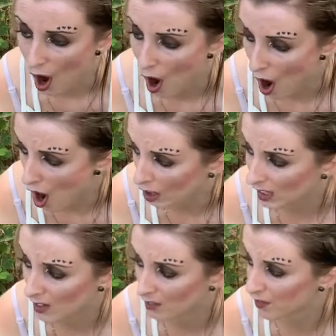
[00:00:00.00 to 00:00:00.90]
all
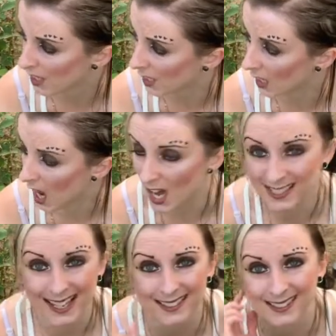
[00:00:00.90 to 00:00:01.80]
of the
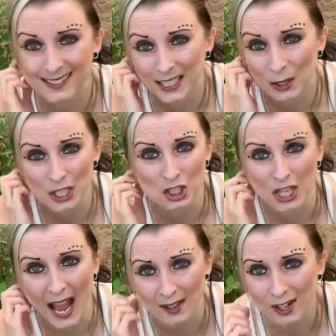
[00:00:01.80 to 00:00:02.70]
unnecessary
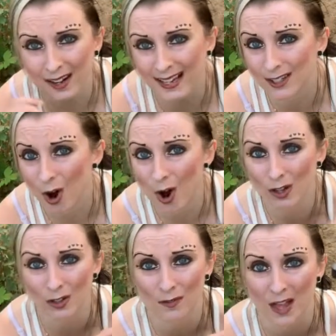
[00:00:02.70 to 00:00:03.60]
chatter and
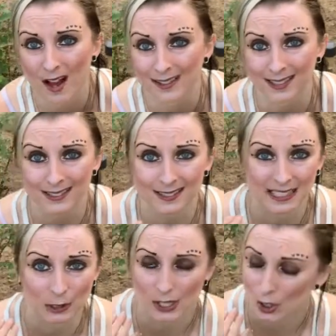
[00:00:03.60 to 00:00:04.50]
all of the unnecessary